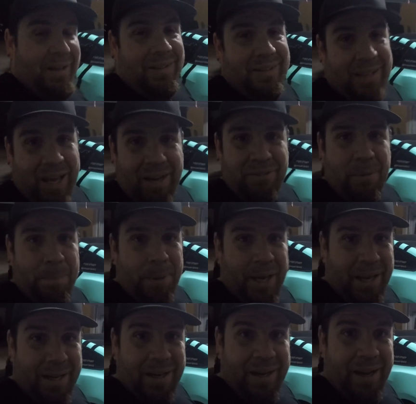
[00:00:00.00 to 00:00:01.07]
kind of a
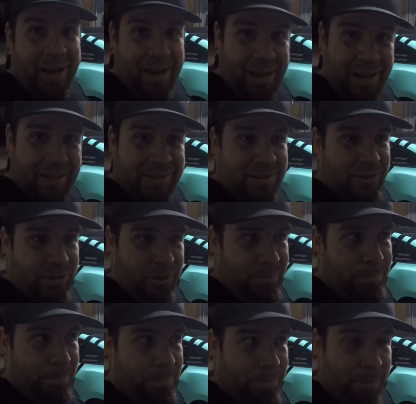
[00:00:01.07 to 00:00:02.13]
pain in the ass because you're
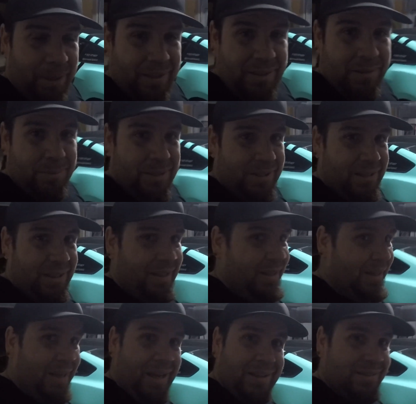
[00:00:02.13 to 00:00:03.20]
basically
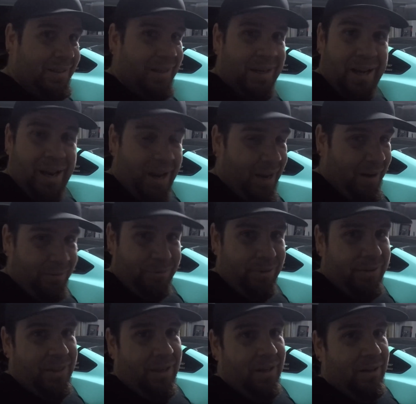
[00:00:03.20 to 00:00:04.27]
guessing everything.